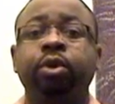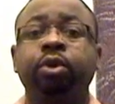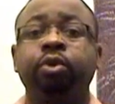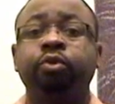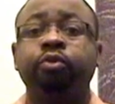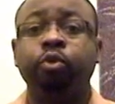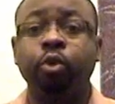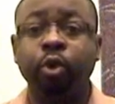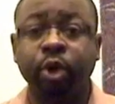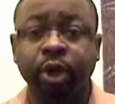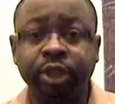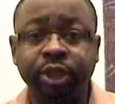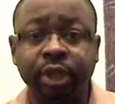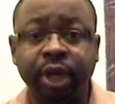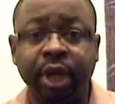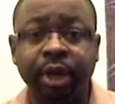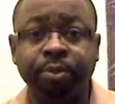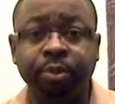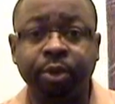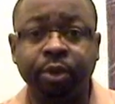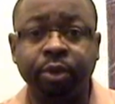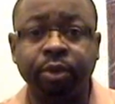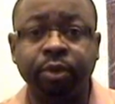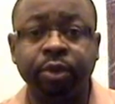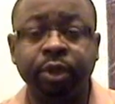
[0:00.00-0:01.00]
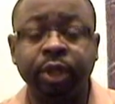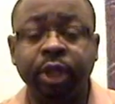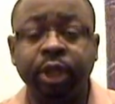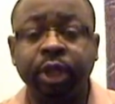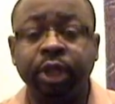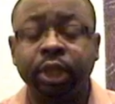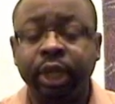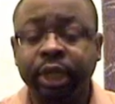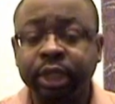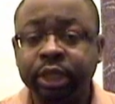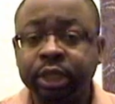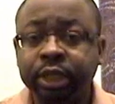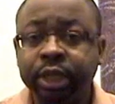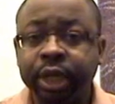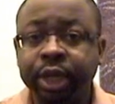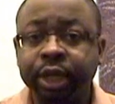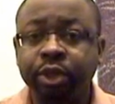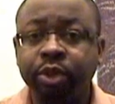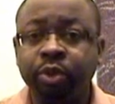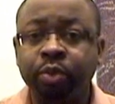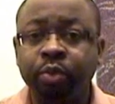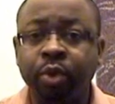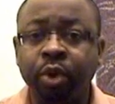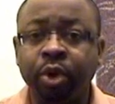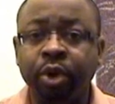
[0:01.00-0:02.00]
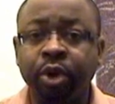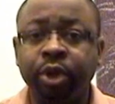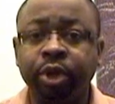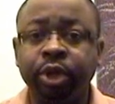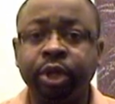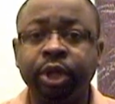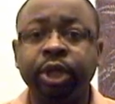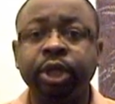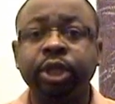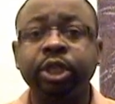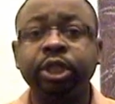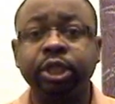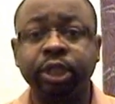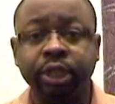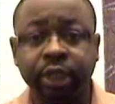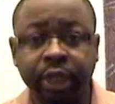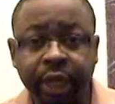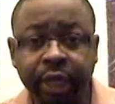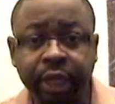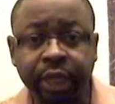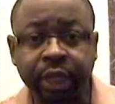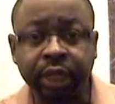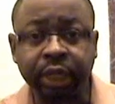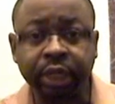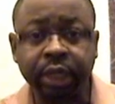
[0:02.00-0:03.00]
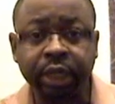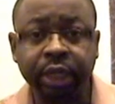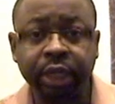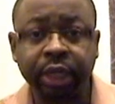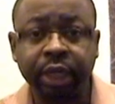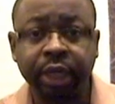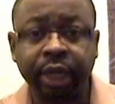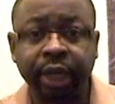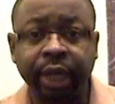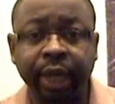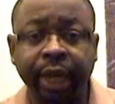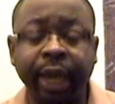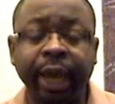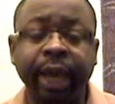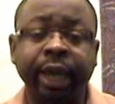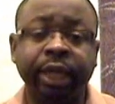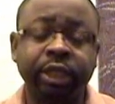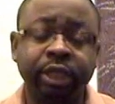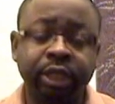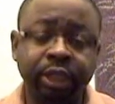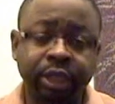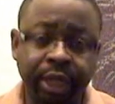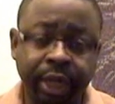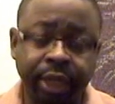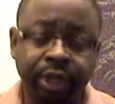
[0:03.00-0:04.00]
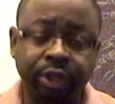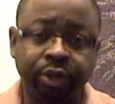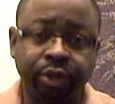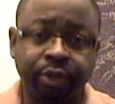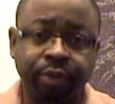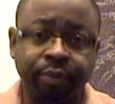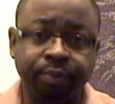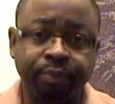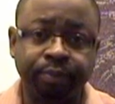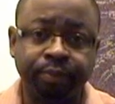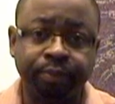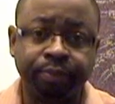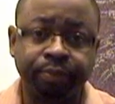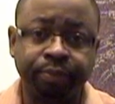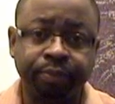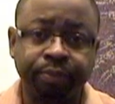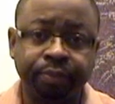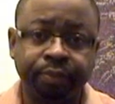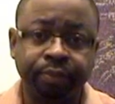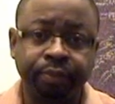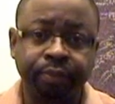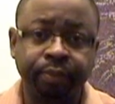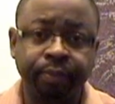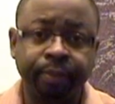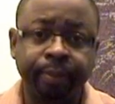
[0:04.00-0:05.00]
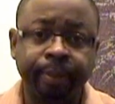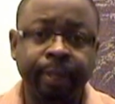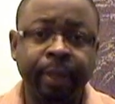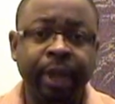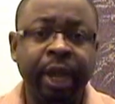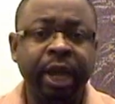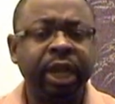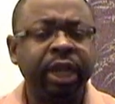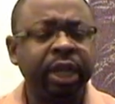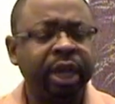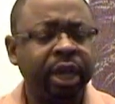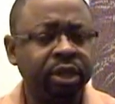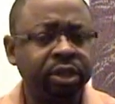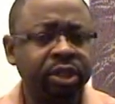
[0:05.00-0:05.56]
For example, let's take the word skinny and slender. Now,